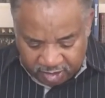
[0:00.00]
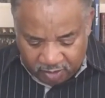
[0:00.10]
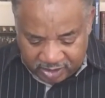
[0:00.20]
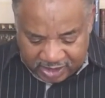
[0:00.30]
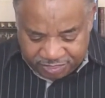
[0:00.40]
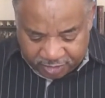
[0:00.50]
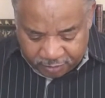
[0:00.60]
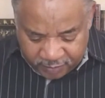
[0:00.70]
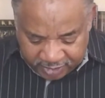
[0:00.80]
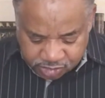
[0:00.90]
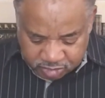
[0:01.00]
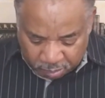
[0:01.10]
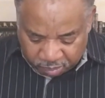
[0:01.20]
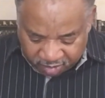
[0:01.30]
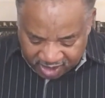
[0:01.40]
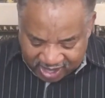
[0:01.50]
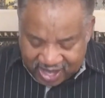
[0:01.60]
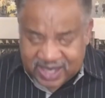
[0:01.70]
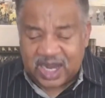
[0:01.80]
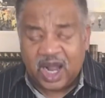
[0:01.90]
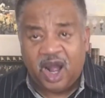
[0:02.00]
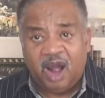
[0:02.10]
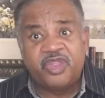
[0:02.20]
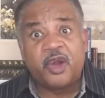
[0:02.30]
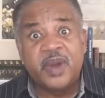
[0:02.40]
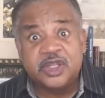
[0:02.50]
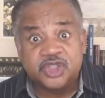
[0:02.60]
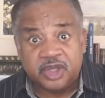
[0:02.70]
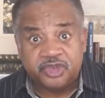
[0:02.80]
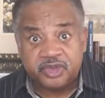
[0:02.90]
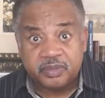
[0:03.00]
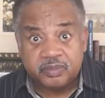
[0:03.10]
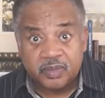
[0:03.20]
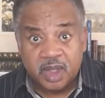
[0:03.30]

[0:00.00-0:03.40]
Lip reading: Don't let the rich brag of their riches.